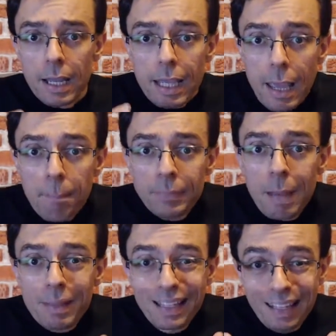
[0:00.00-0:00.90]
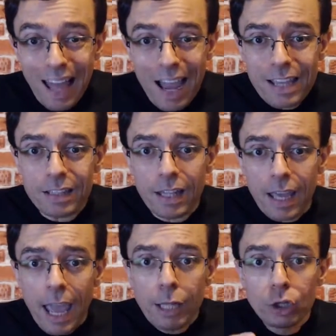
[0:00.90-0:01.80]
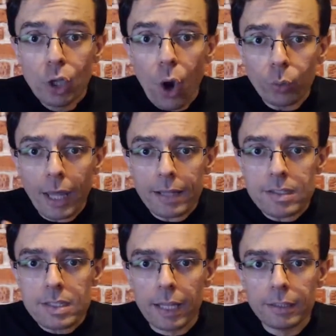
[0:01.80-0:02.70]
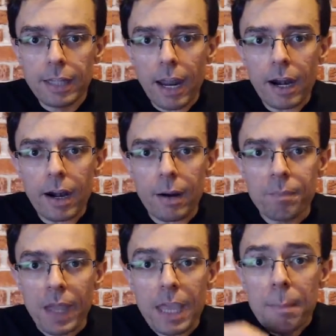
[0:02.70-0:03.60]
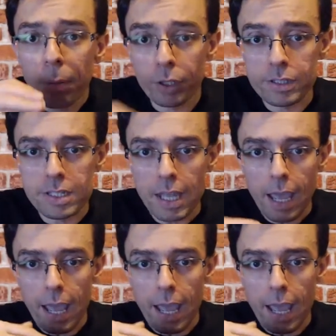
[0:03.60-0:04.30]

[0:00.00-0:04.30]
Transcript: keep them in line and know that their input